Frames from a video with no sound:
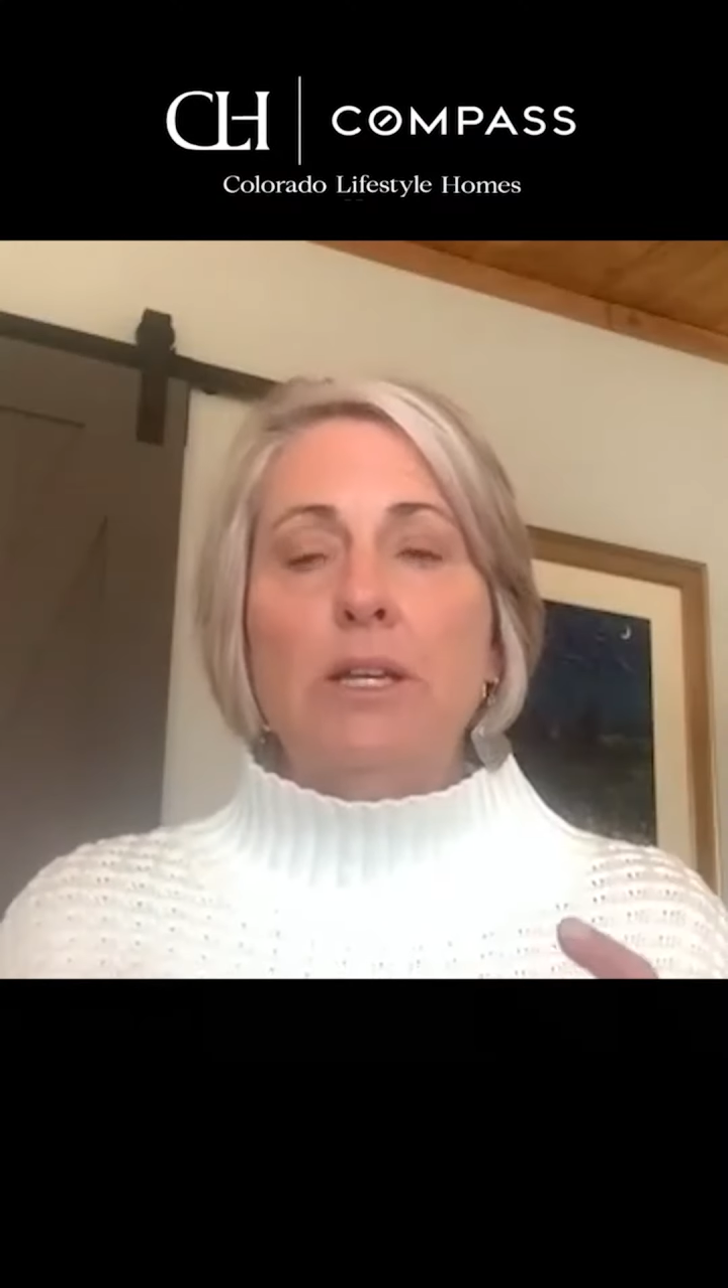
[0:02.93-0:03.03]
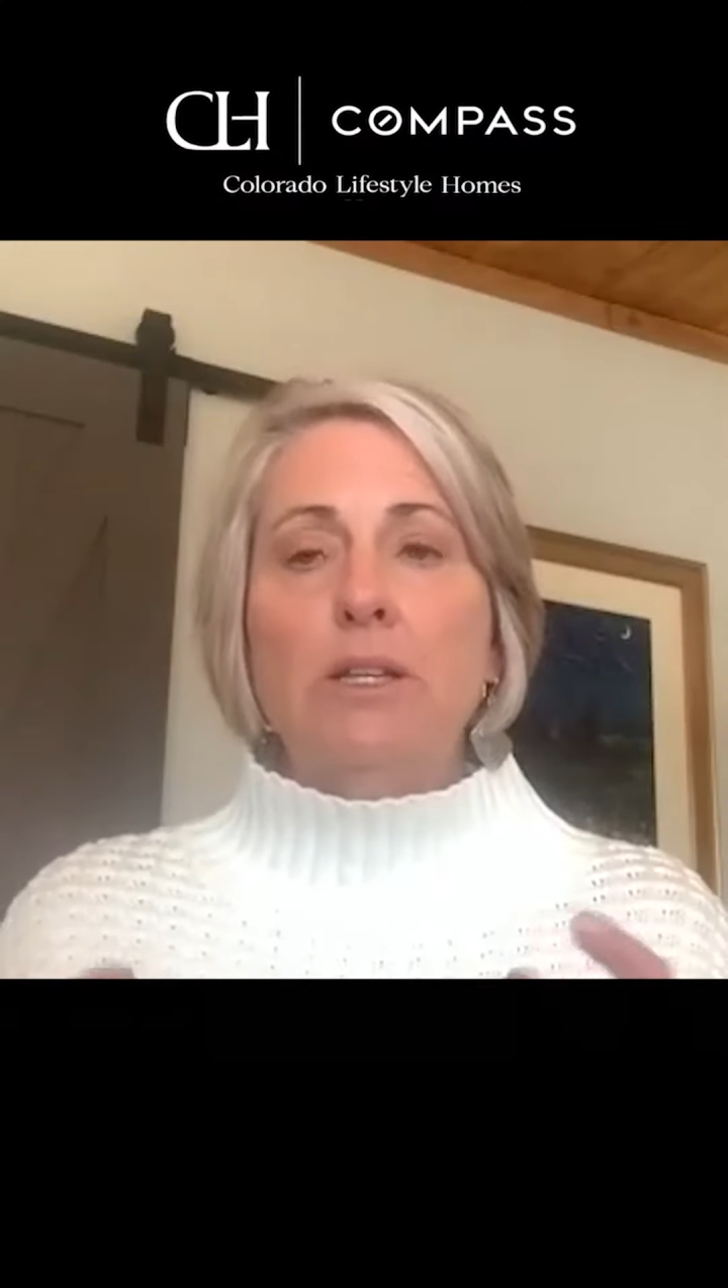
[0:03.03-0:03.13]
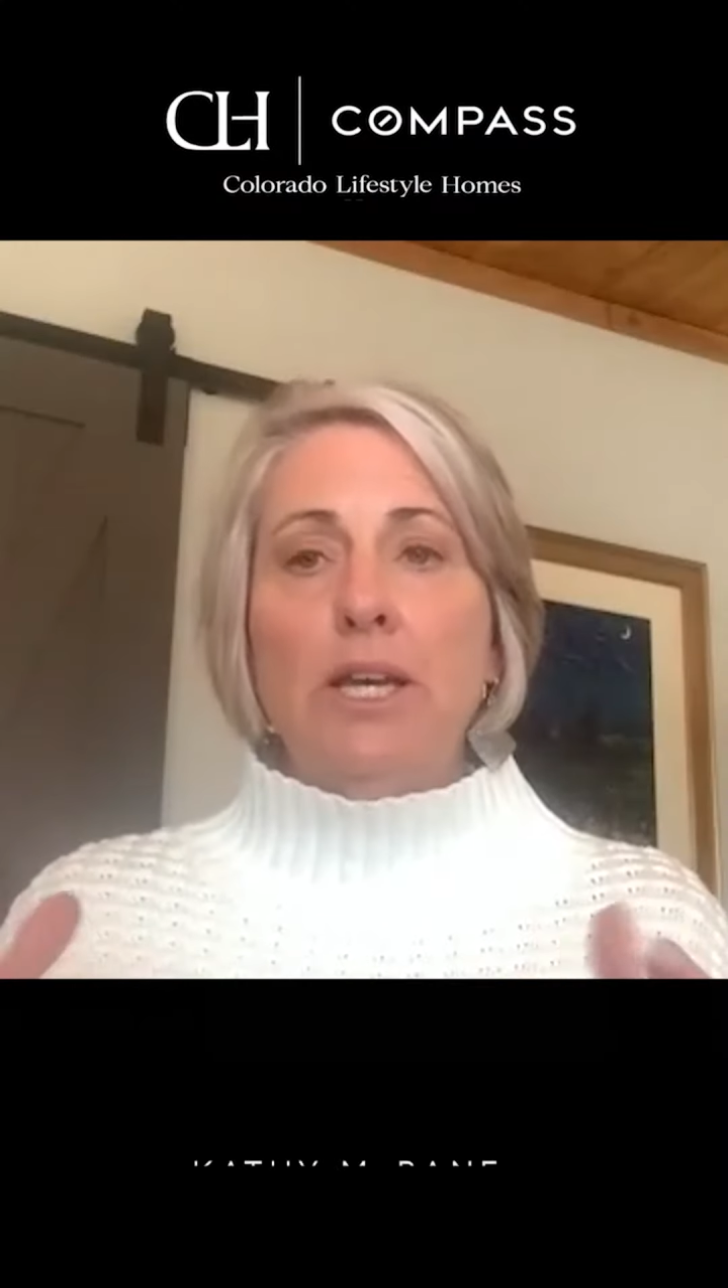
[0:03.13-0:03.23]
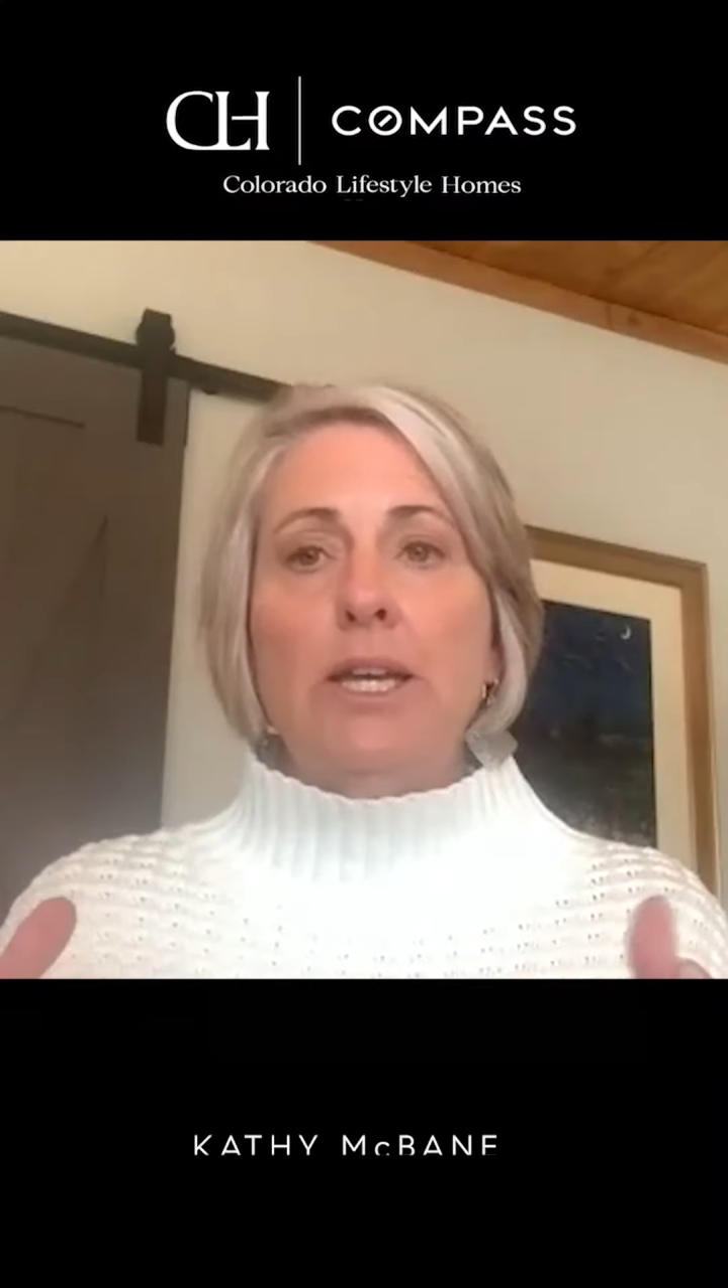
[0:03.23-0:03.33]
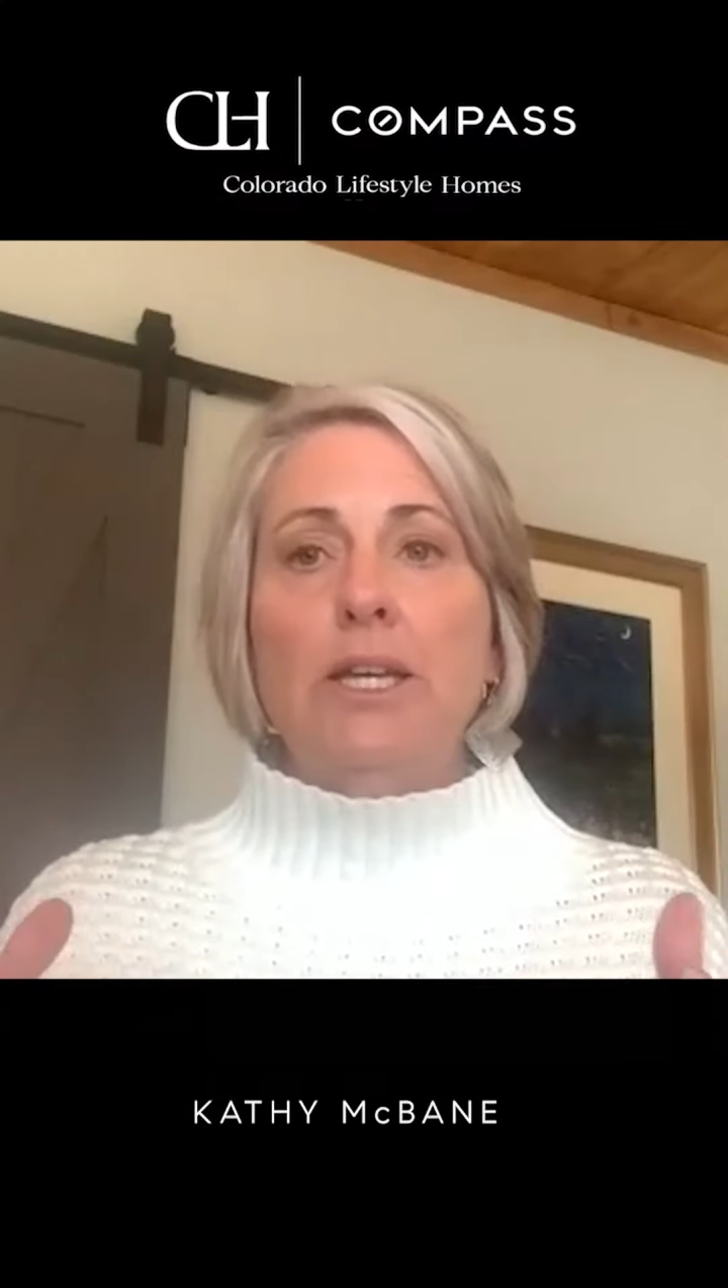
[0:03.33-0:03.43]

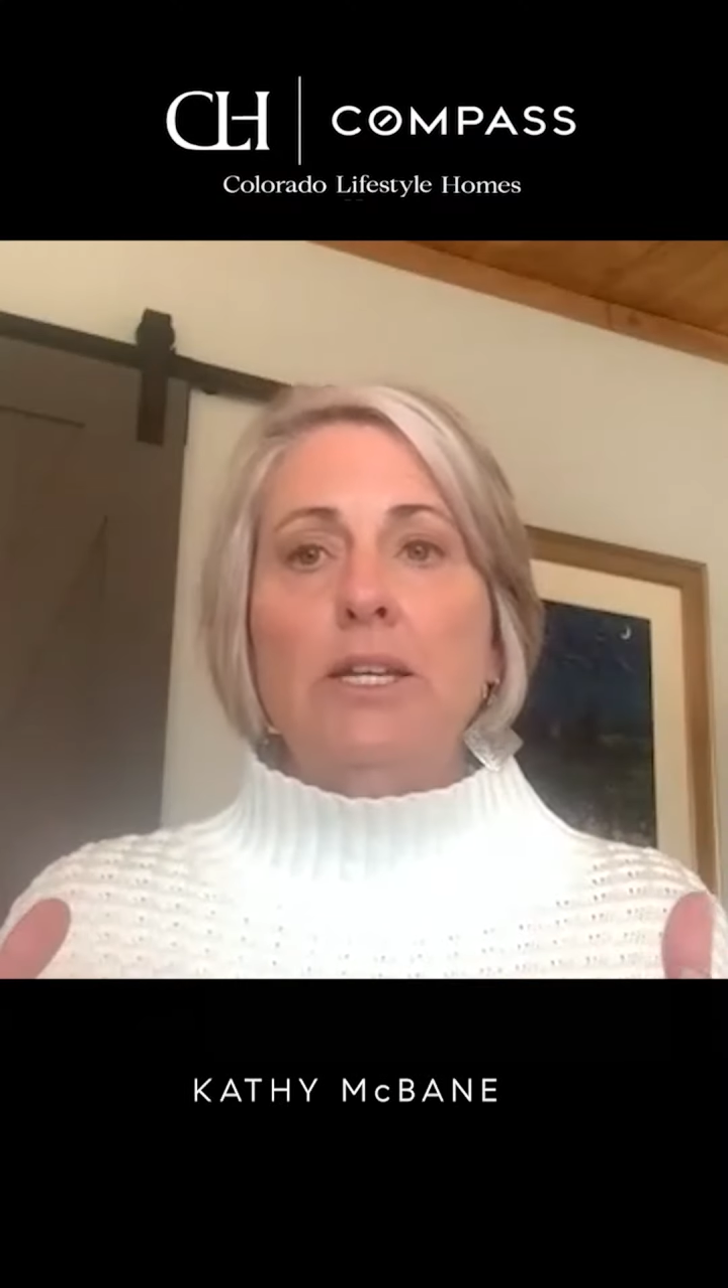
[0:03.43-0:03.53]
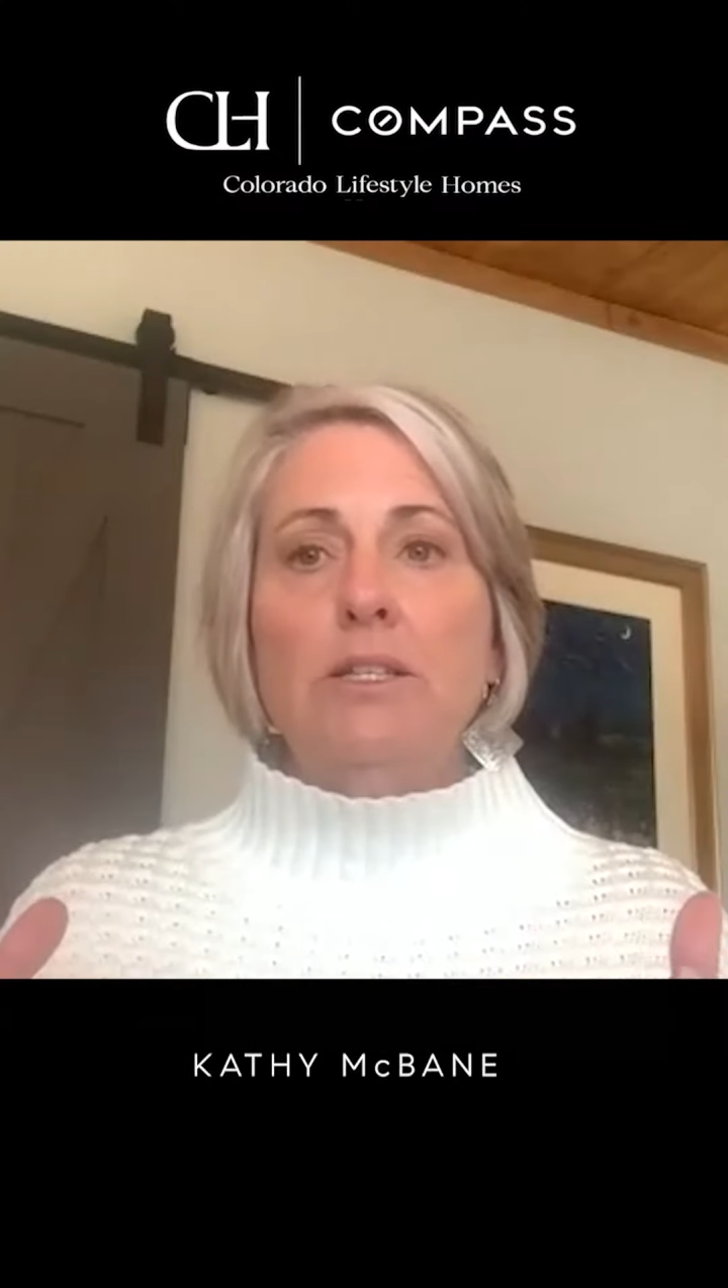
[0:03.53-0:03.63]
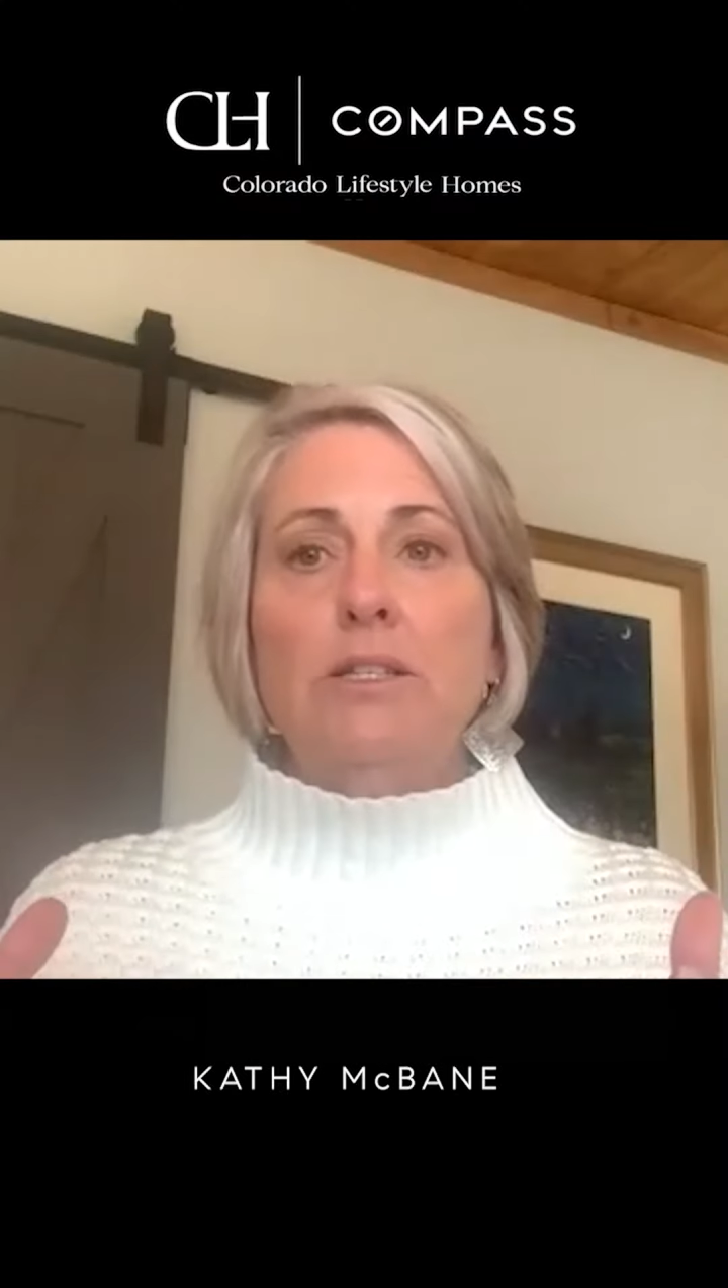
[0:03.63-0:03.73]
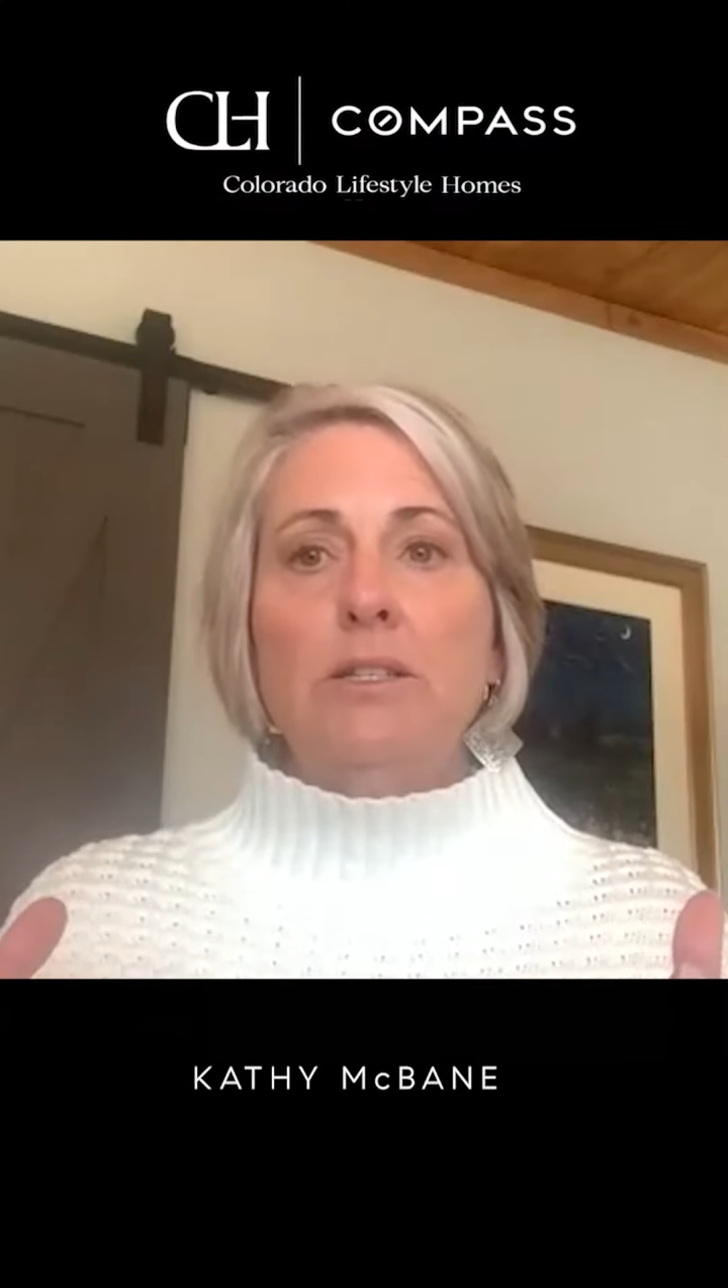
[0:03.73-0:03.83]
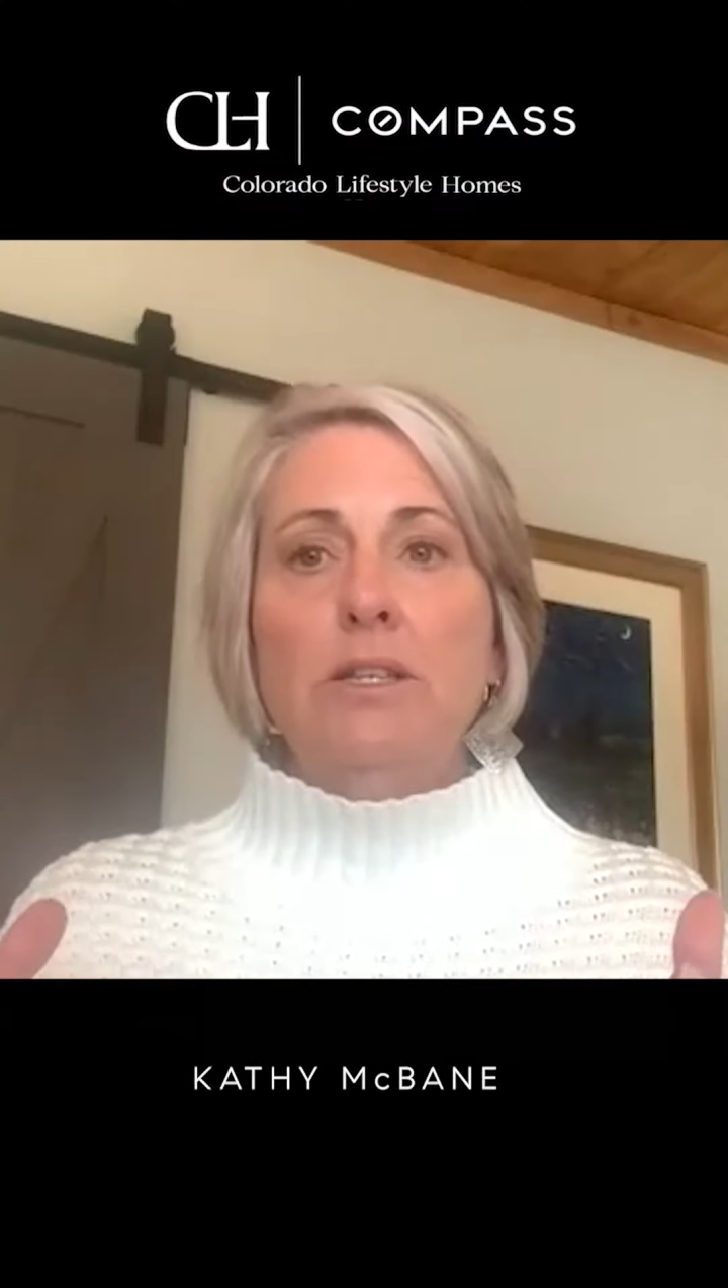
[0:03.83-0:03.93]

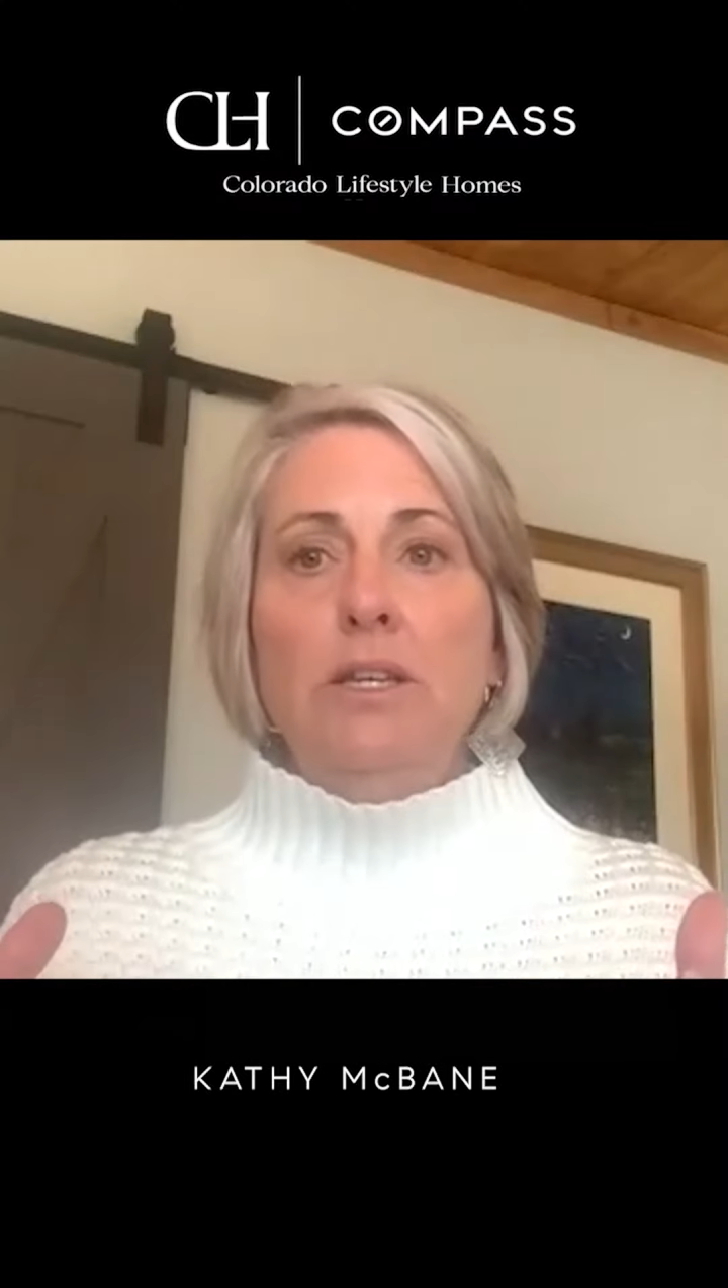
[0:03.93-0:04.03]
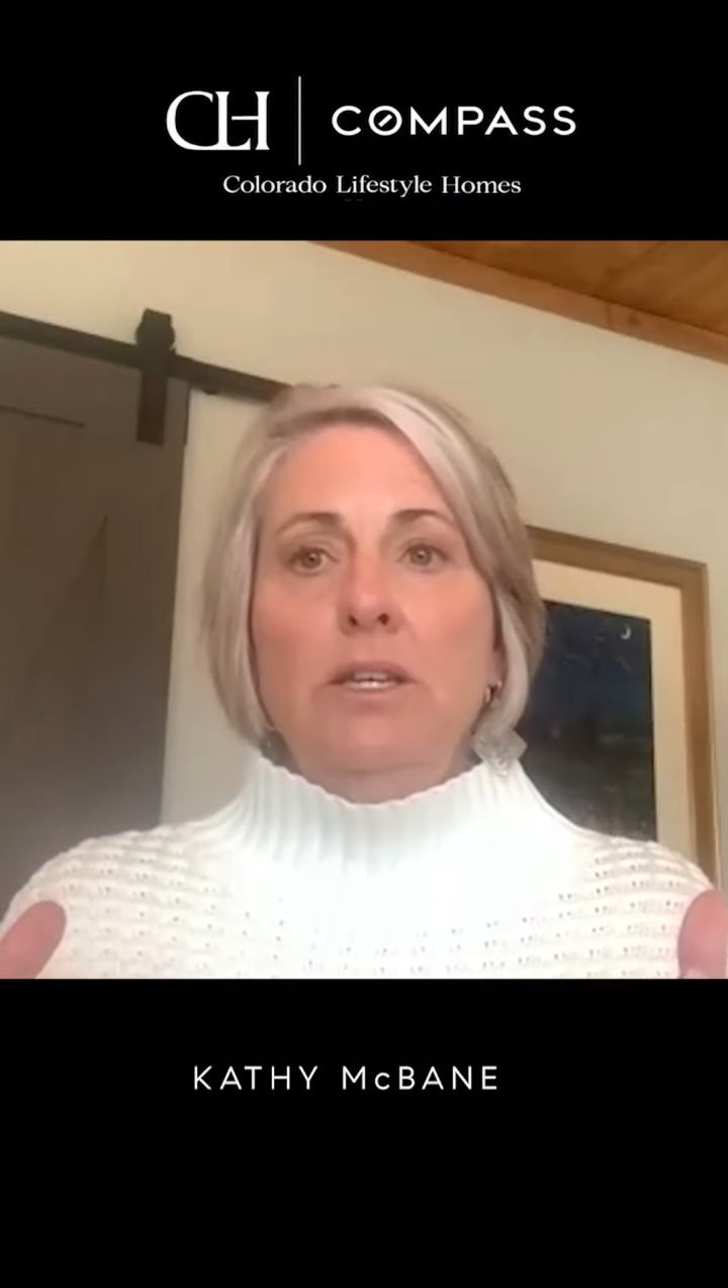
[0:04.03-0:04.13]
clients